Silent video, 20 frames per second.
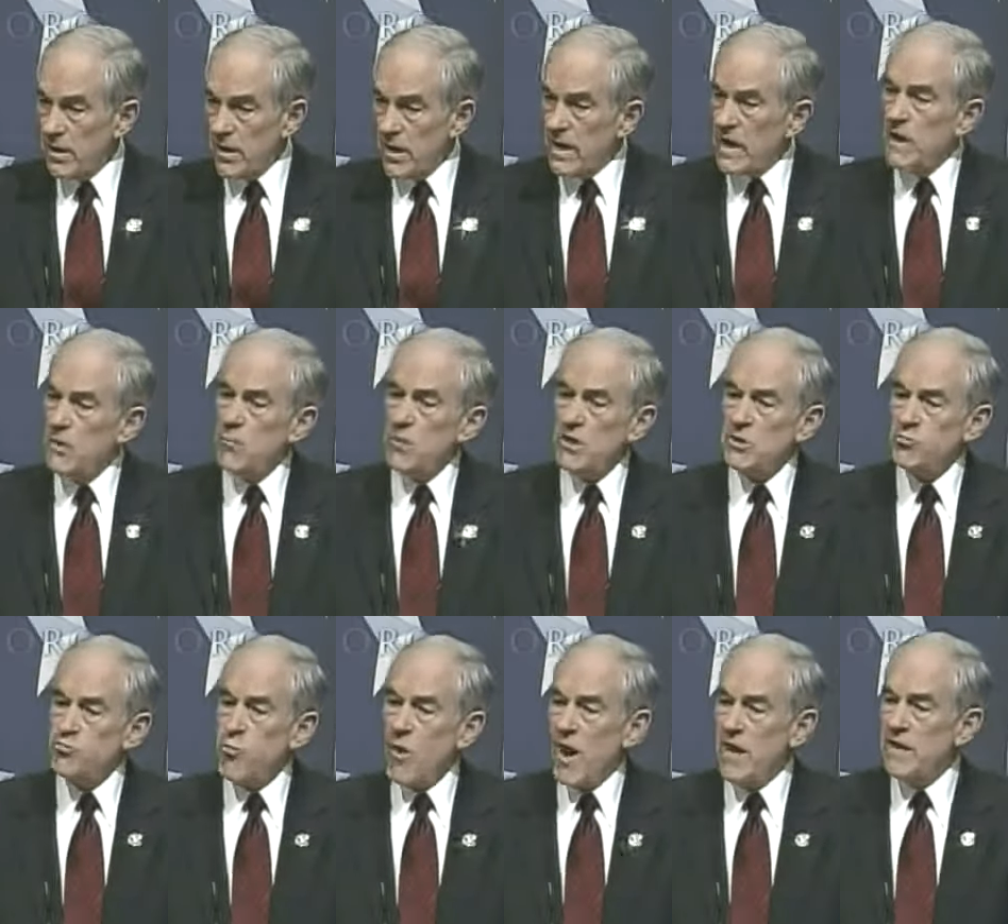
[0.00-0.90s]
He was
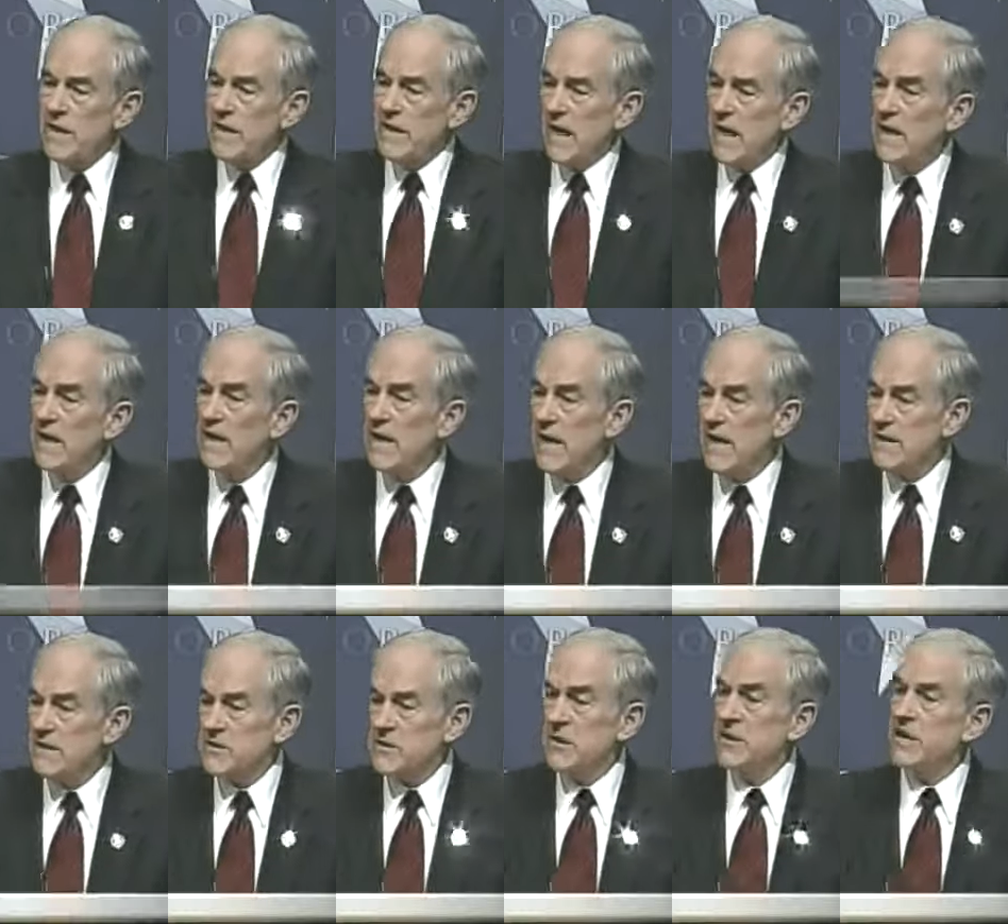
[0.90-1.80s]
running
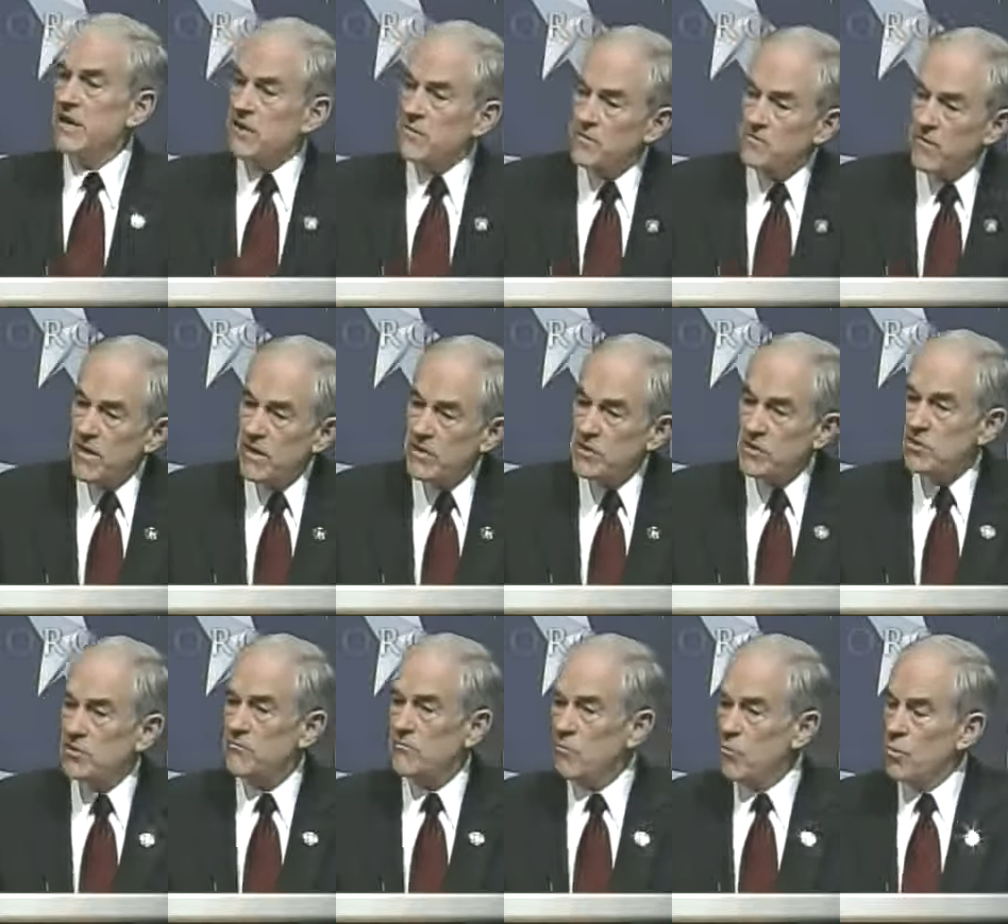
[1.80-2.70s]
against an
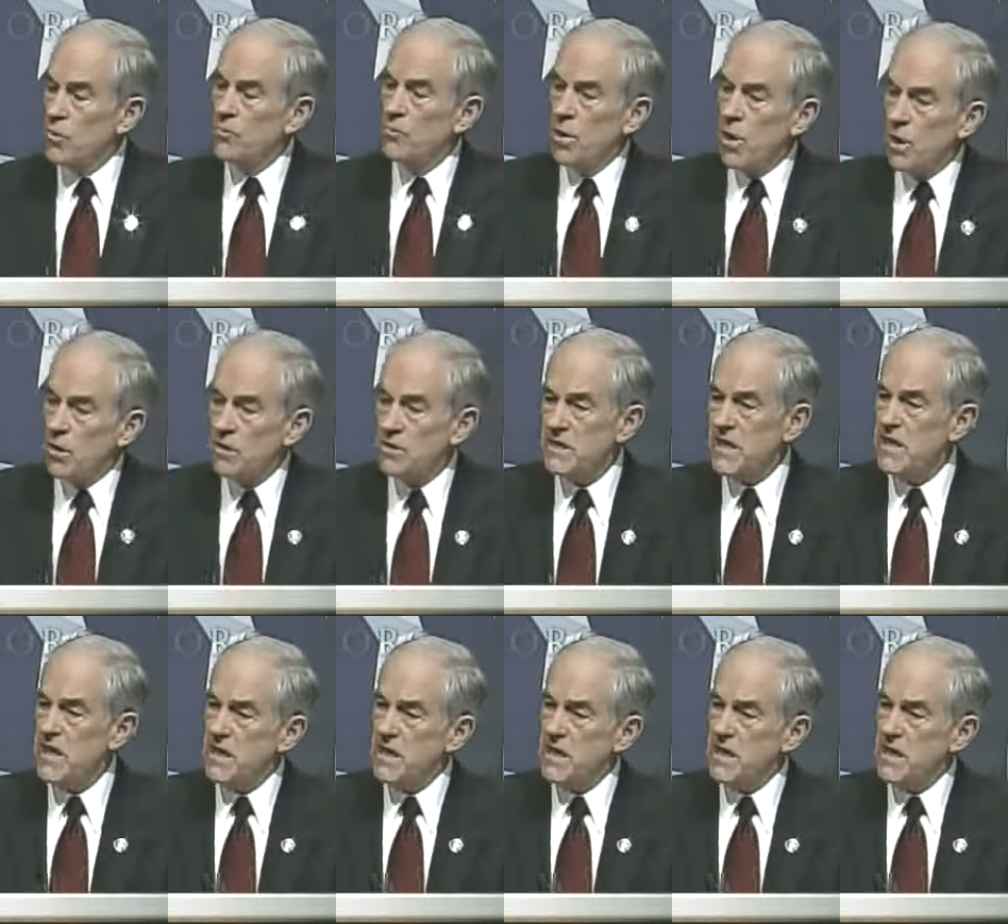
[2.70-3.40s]
interventionist foreign policy.